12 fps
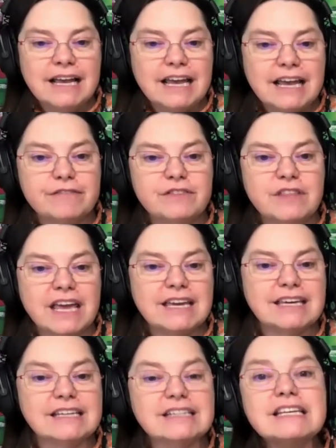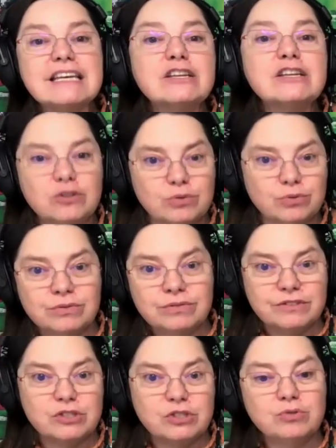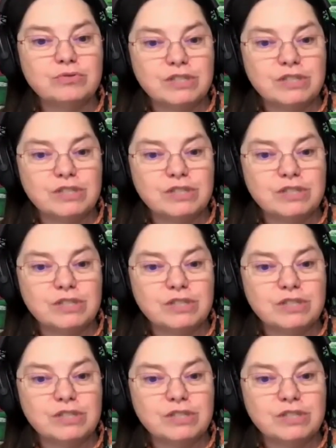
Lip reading: If they continue to